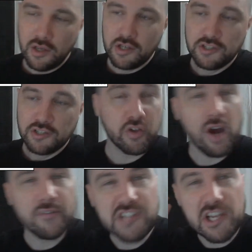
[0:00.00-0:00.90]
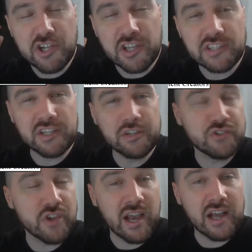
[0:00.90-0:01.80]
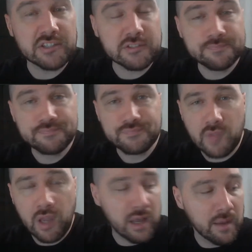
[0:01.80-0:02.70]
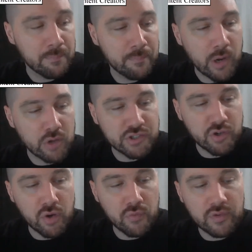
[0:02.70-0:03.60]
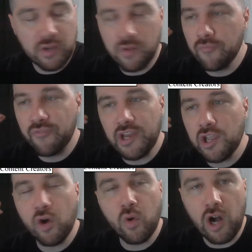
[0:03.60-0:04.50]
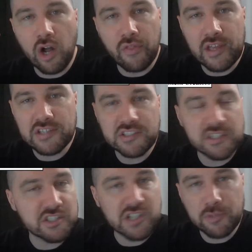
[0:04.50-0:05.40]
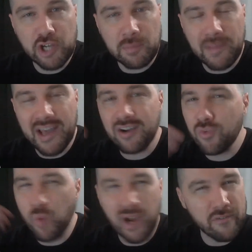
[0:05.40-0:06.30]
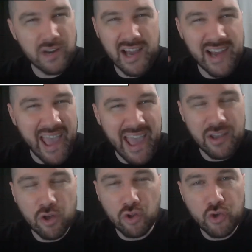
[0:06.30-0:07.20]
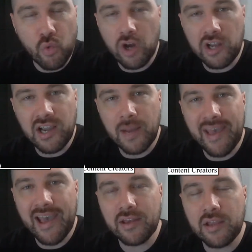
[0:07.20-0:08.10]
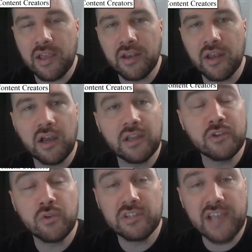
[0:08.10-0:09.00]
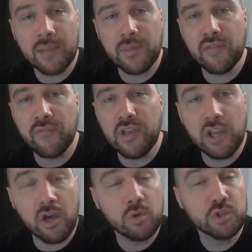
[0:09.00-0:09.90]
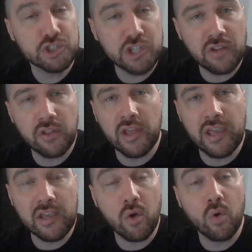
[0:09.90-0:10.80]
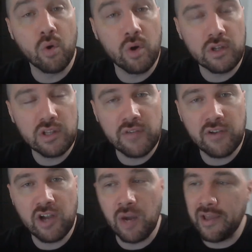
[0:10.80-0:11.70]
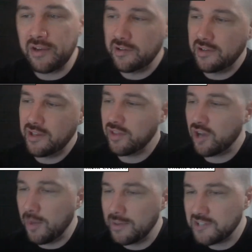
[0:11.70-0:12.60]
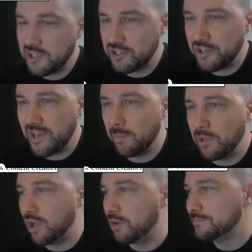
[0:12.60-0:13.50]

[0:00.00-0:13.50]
So the conversation continues, you guys. Post your own video on this subject matter, whatever kind of angle you want to come at, and you can tag me in the video, share the link, or leave a comment in the comment section down below.